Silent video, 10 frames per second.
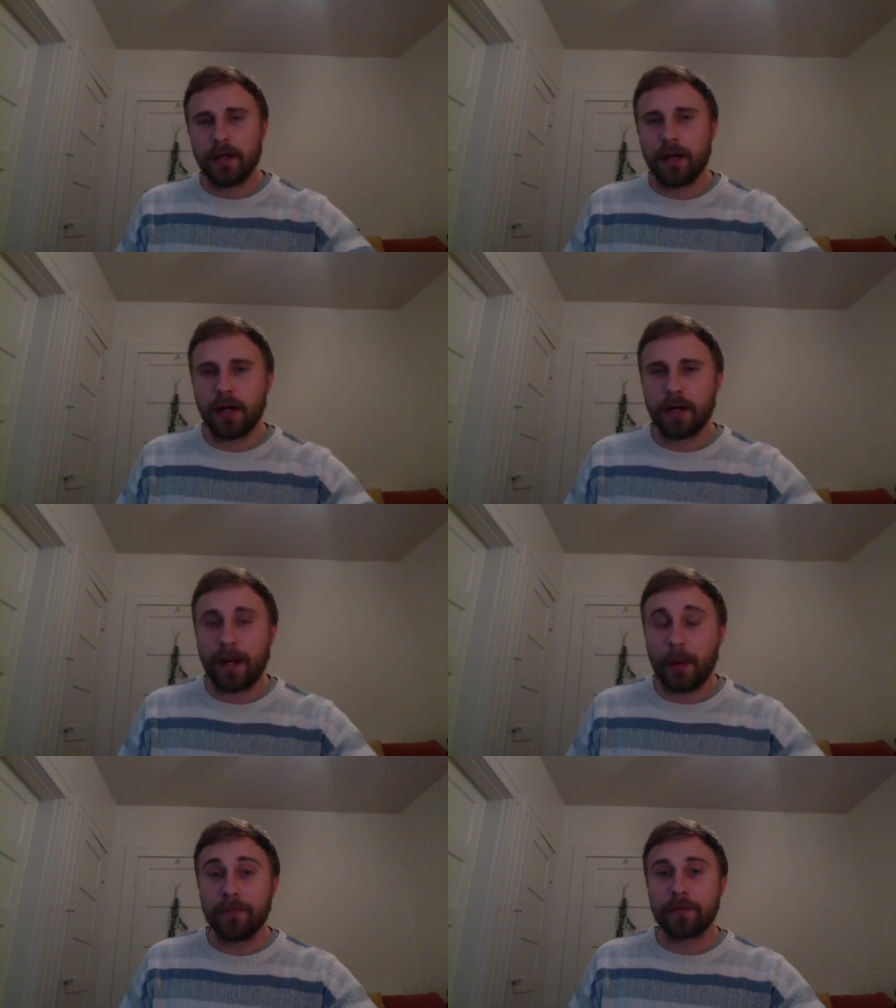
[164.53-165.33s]

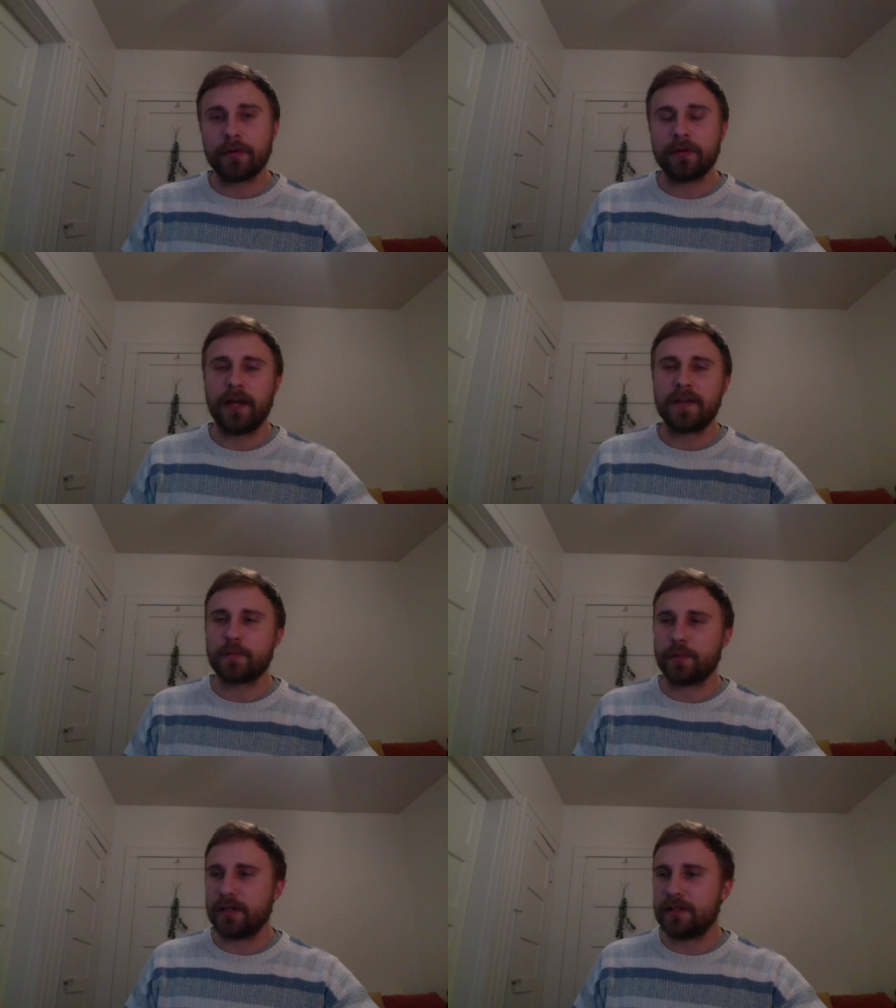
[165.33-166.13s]
However, as
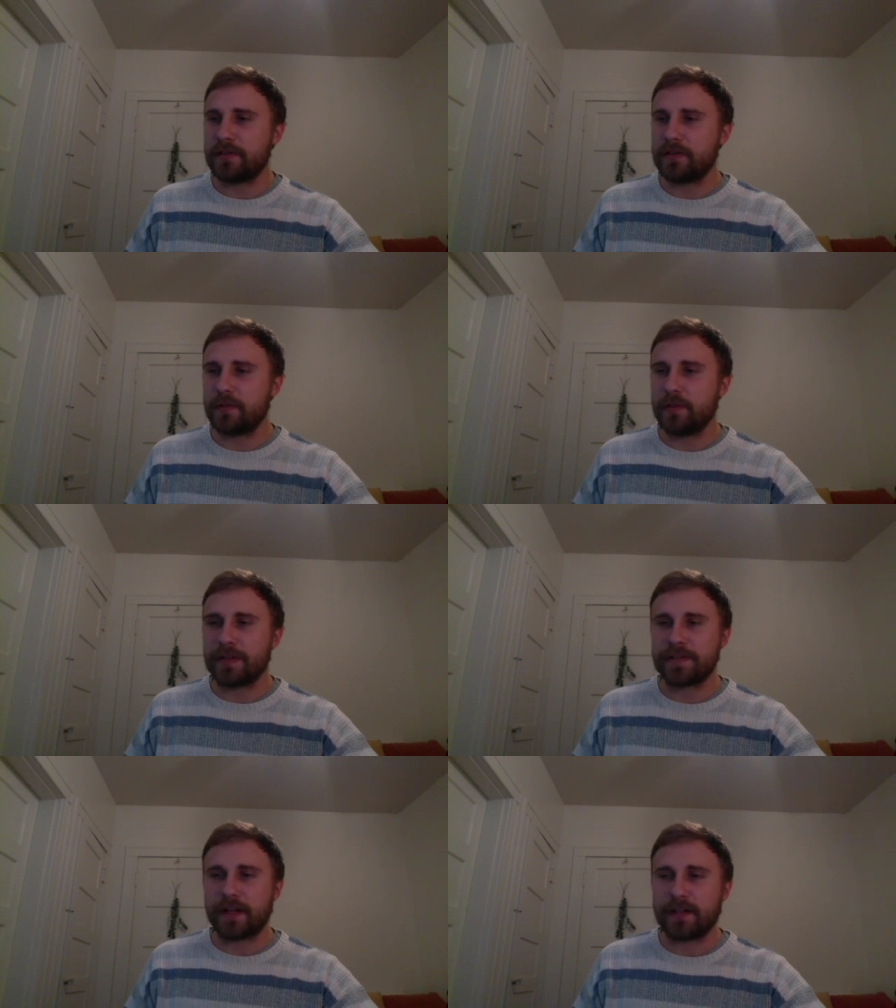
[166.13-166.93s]
we'll get into in
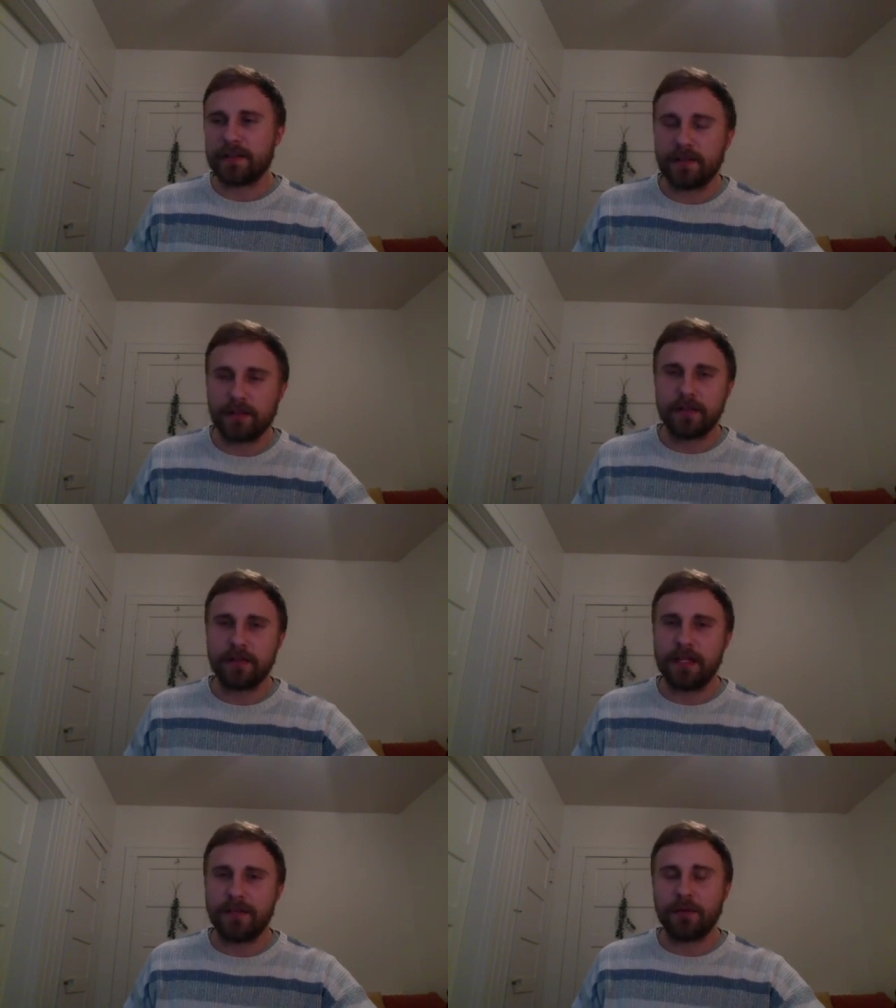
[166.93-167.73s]
a second,
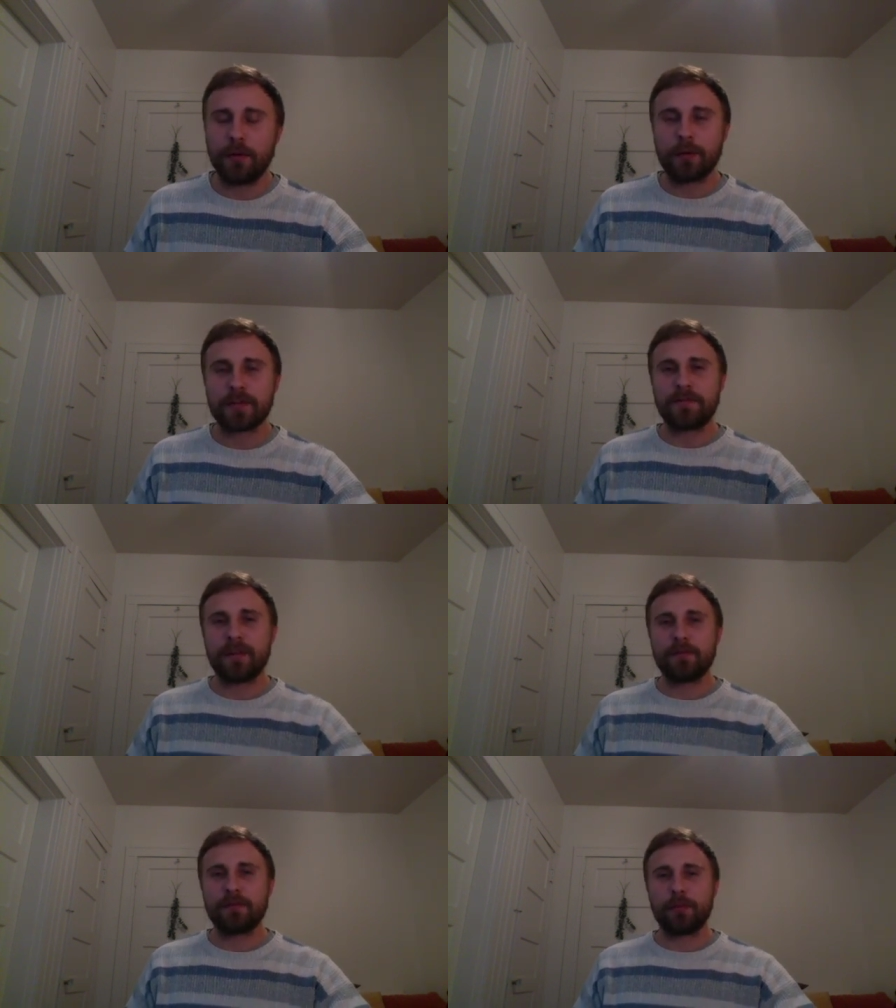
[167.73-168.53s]
even though it was
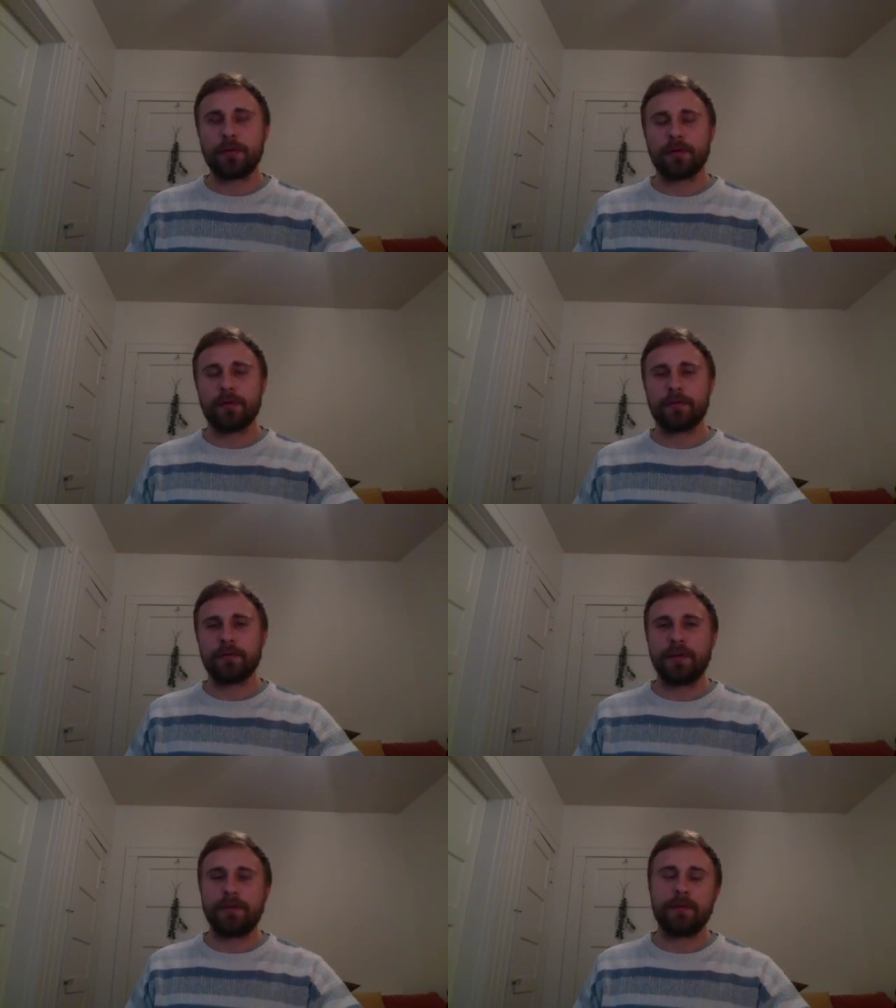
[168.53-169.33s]
favorable for
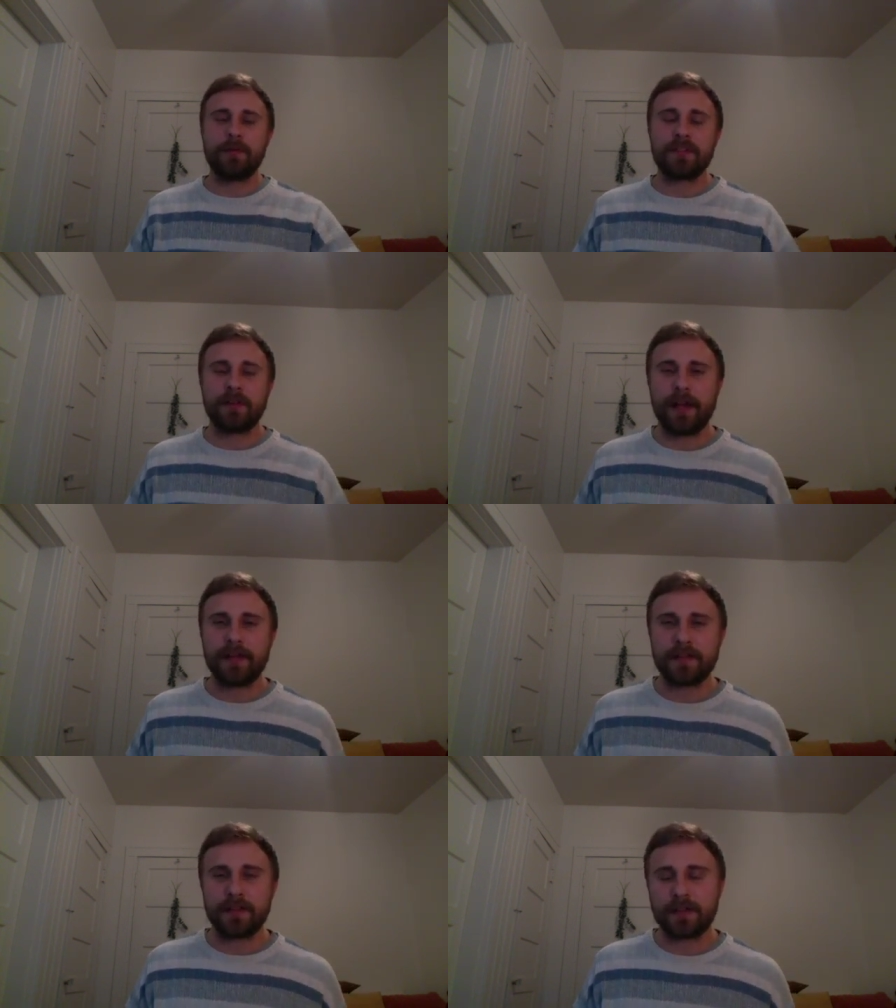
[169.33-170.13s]
living, we still
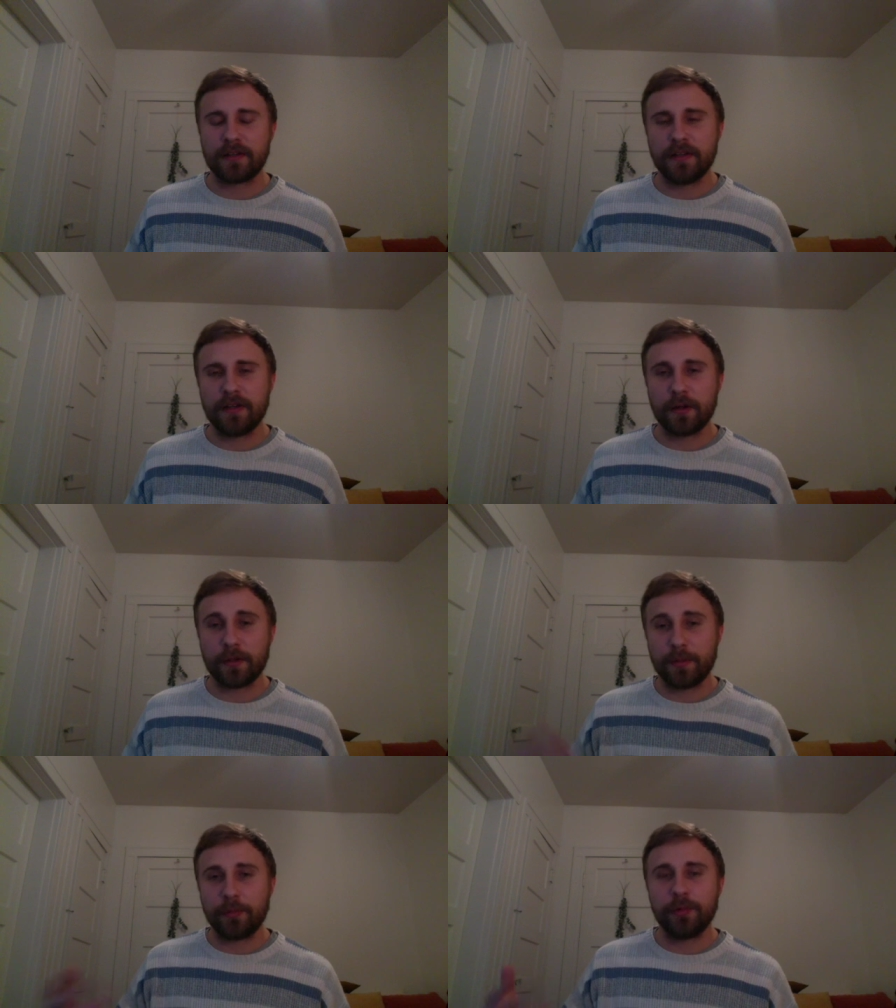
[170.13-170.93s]
had to, or the
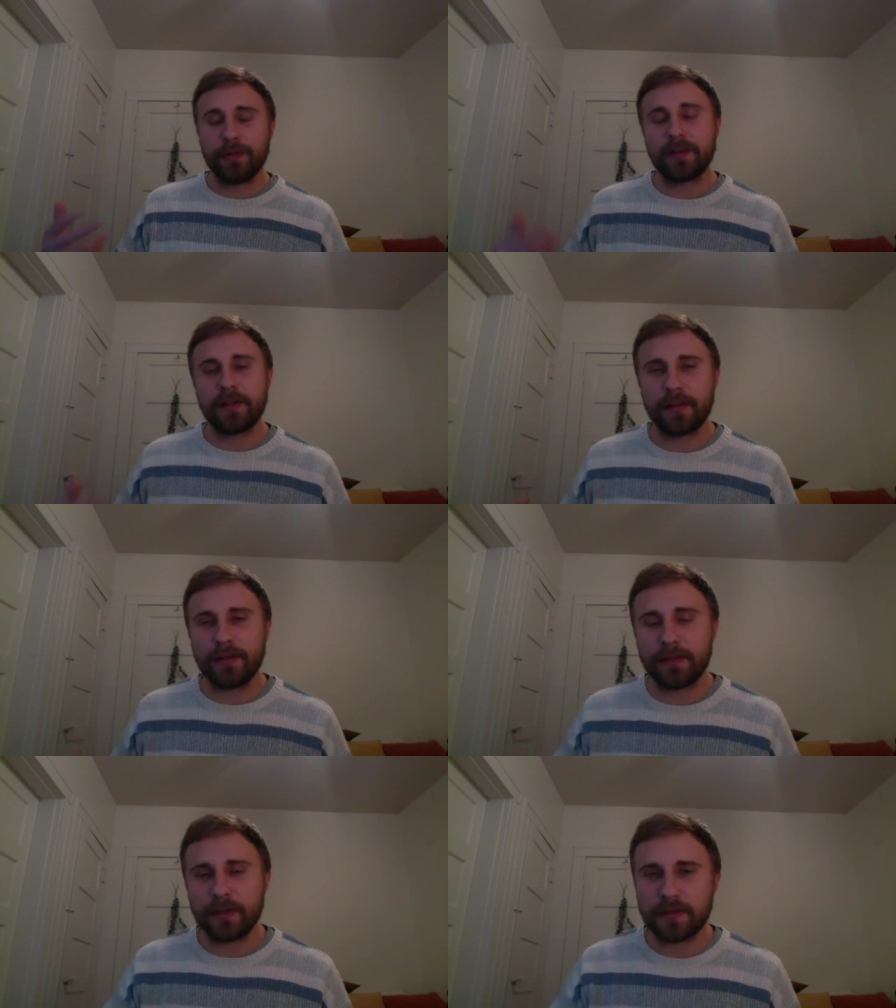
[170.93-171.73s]
people who
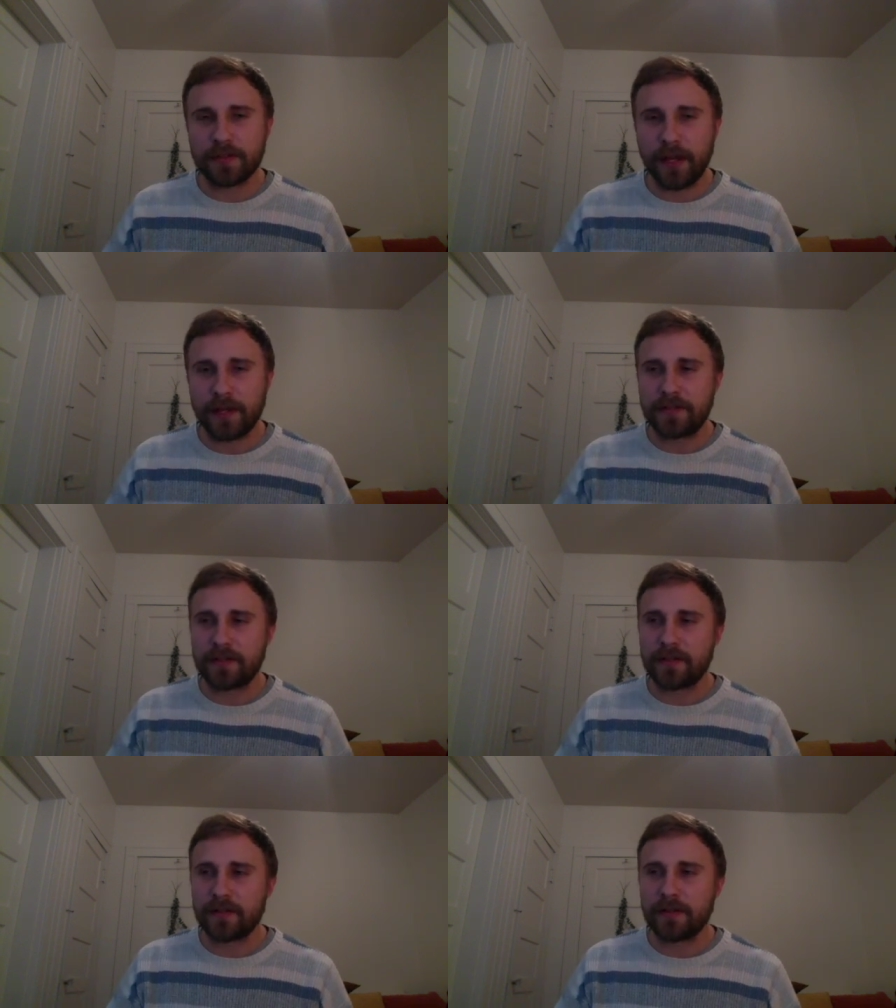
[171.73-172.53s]
living there still had
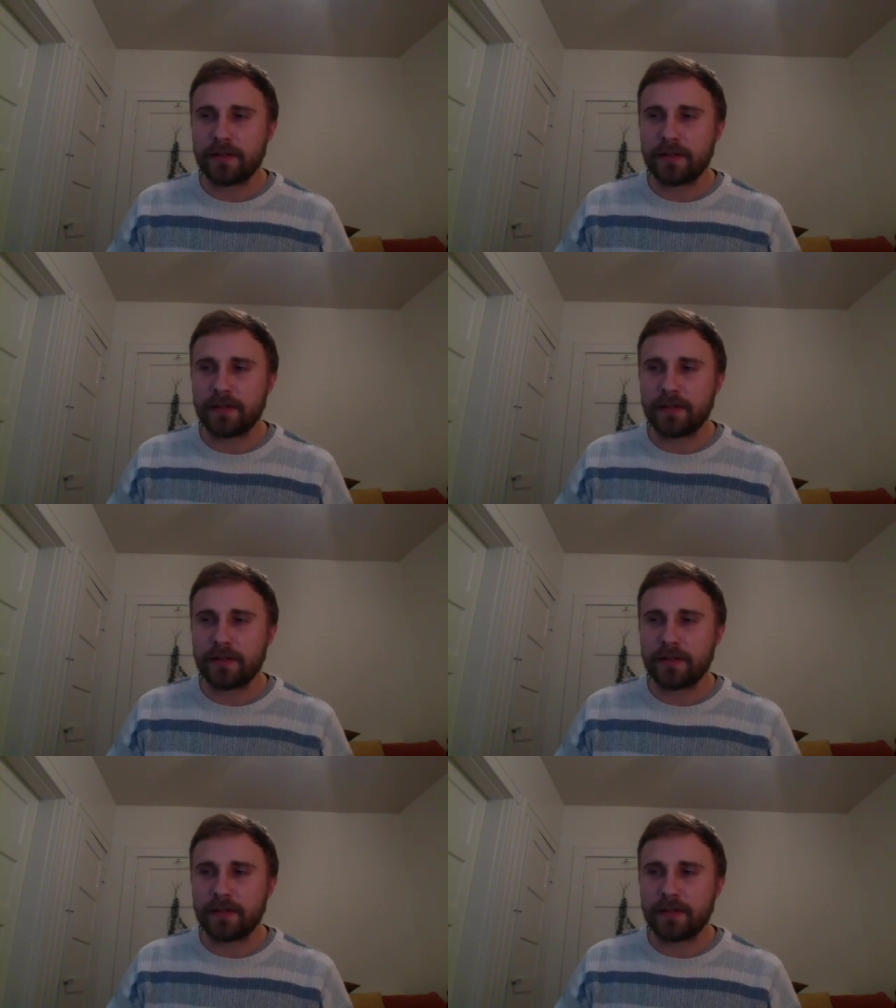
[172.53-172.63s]
to